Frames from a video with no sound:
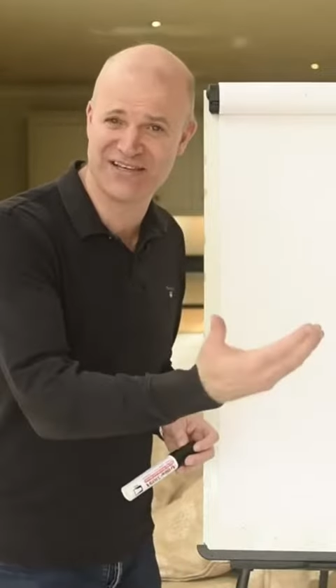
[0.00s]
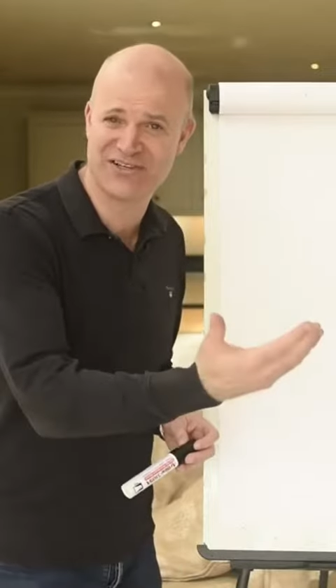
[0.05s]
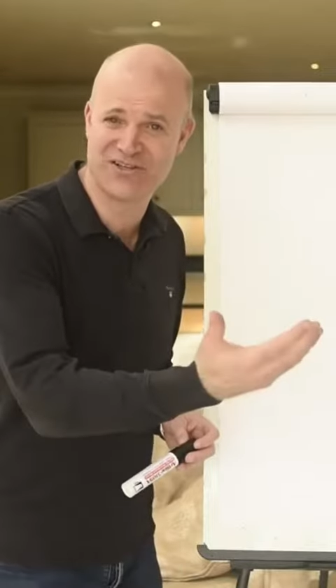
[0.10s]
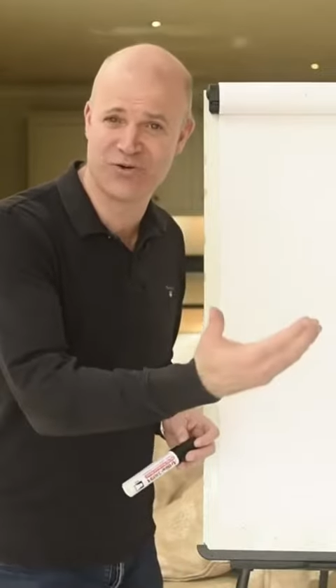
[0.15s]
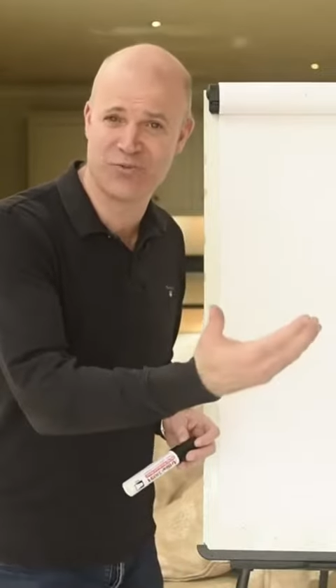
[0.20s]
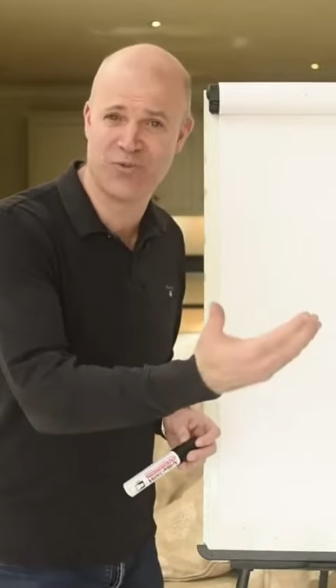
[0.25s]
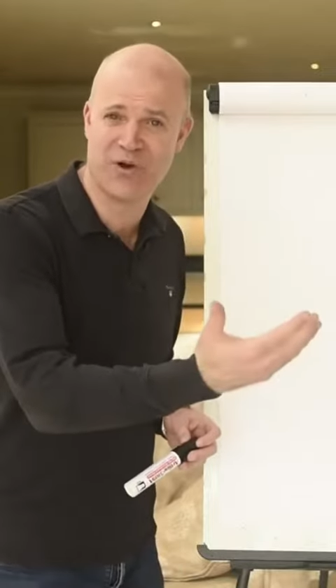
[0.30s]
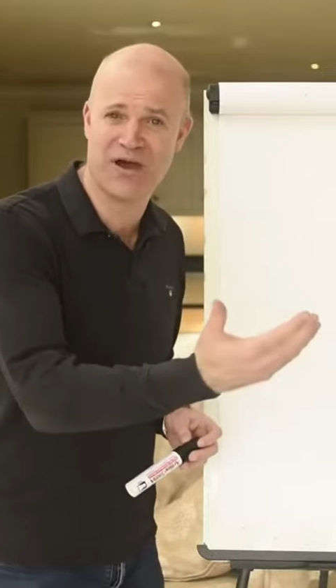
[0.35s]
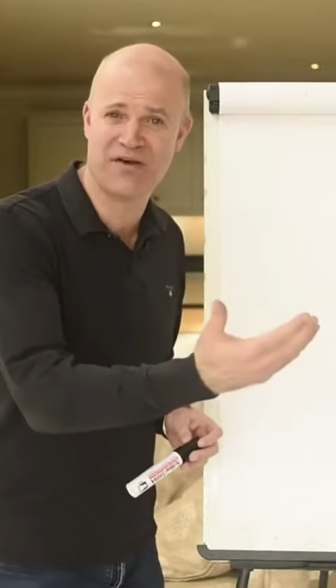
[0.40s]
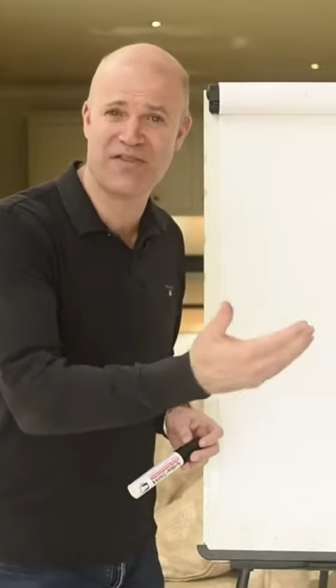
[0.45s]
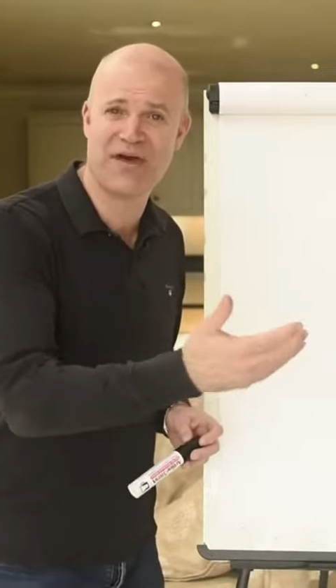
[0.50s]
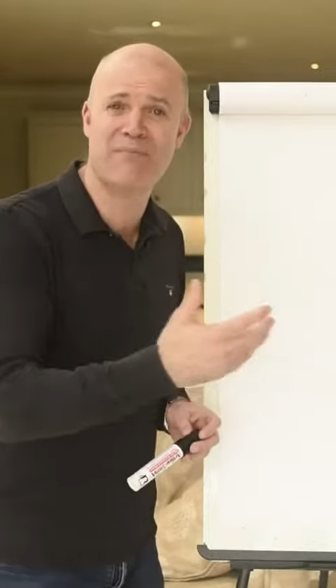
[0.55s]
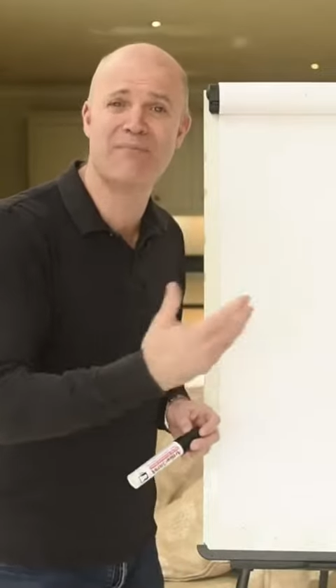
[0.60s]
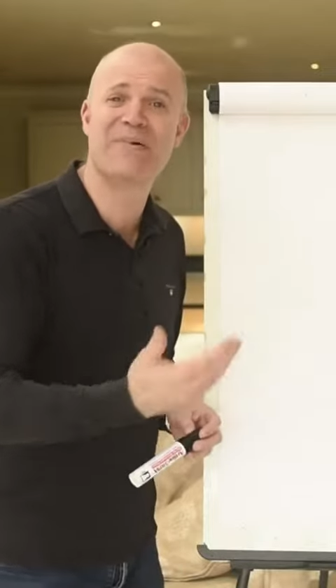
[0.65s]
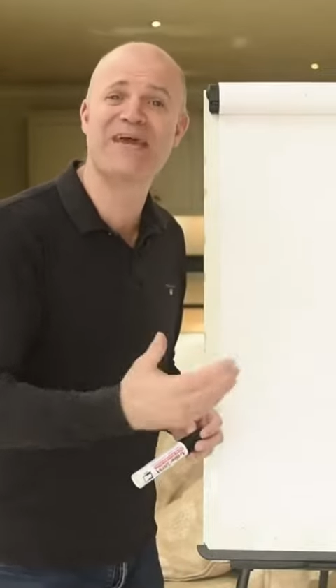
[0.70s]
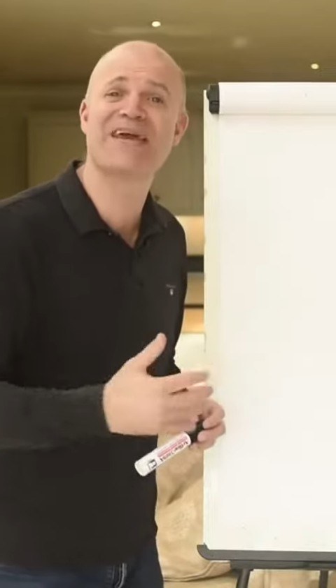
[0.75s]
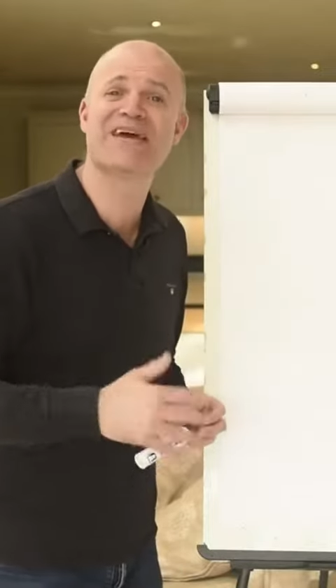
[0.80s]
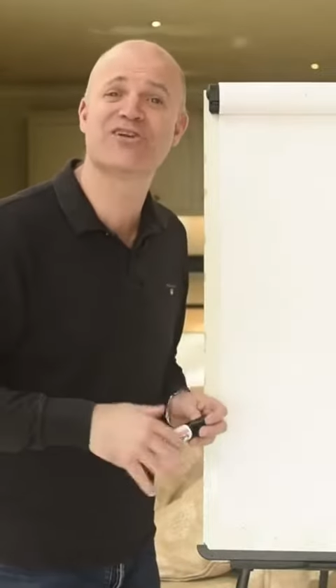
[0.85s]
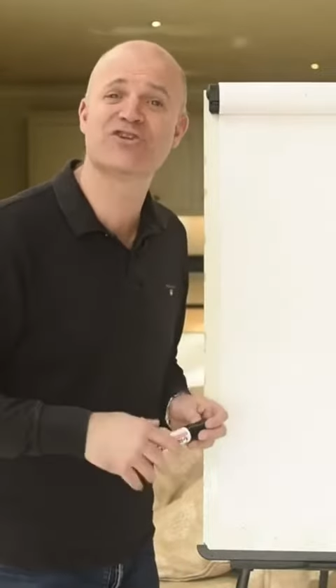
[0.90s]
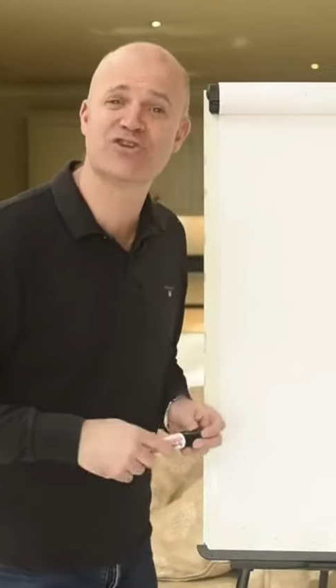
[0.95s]
somewhere, them
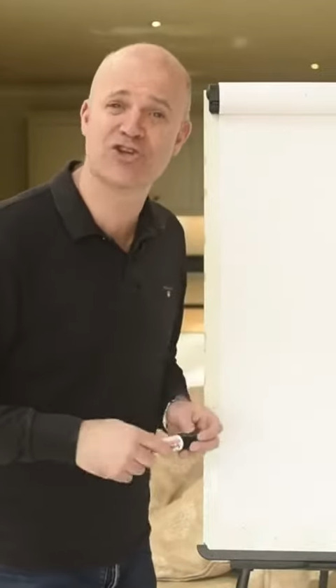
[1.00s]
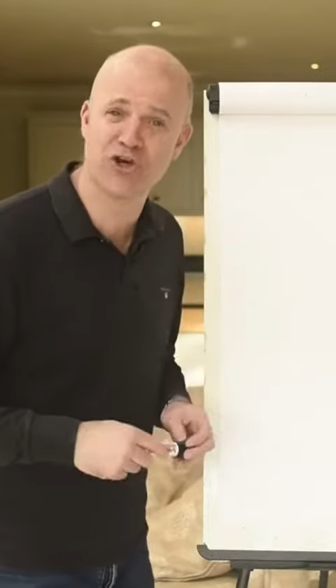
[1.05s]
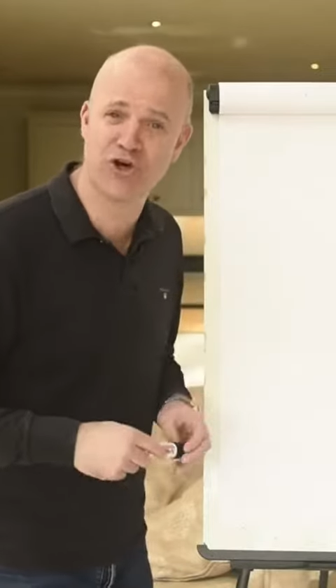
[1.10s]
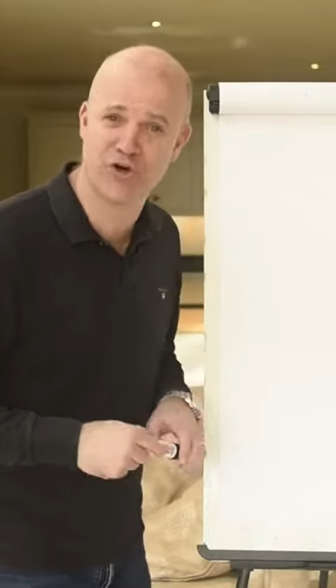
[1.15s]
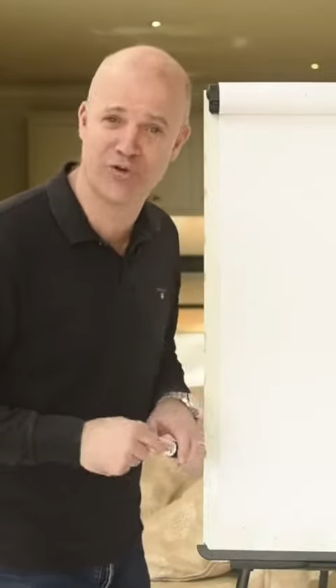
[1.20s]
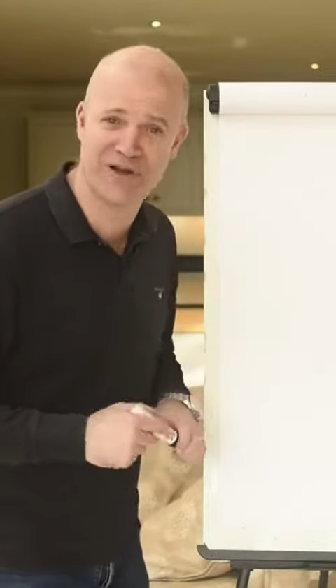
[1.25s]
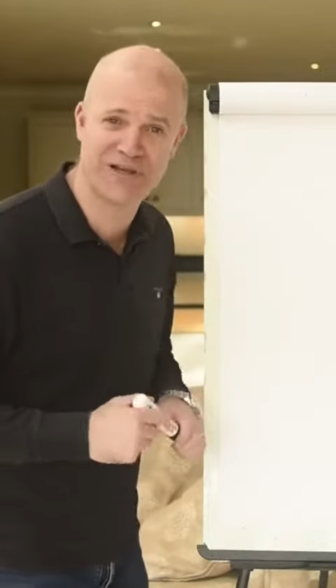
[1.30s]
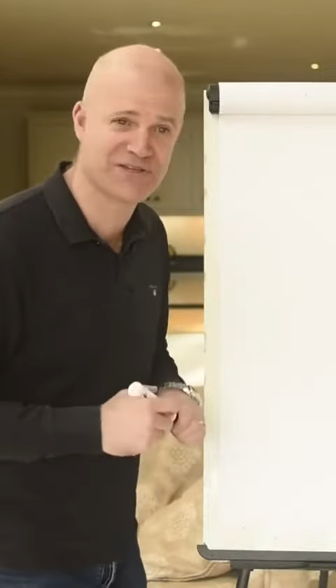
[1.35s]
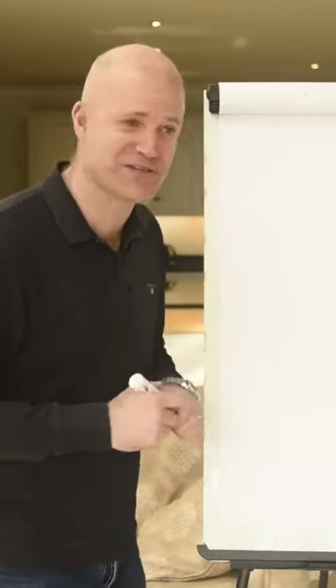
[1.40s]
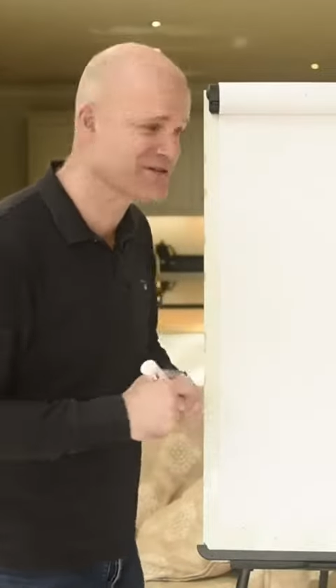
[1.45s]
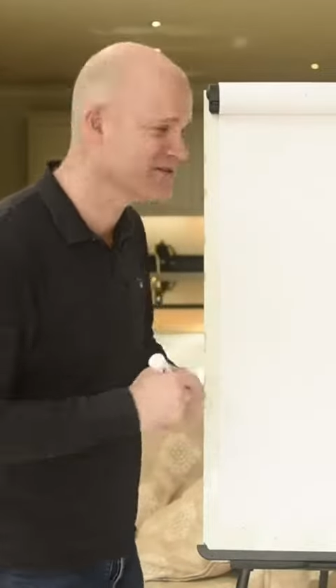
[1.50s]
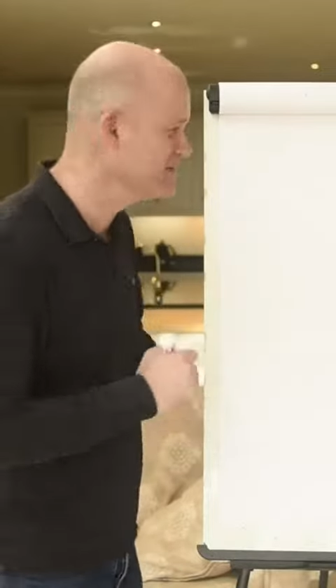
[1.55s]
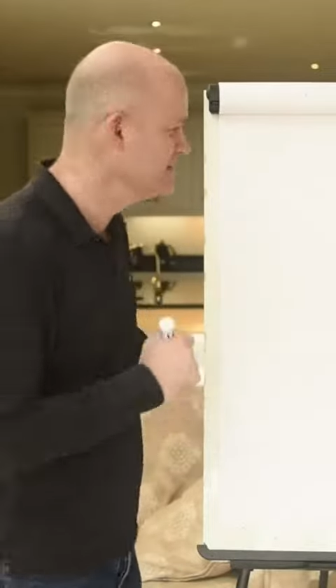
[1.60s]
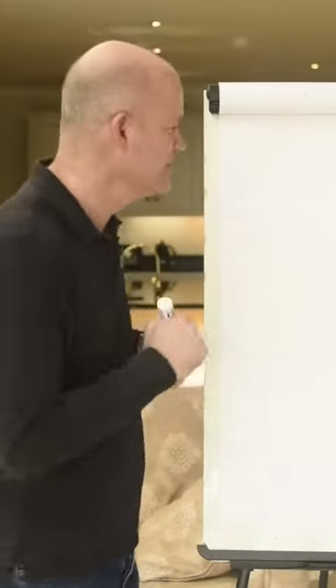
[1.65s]
being a tourist.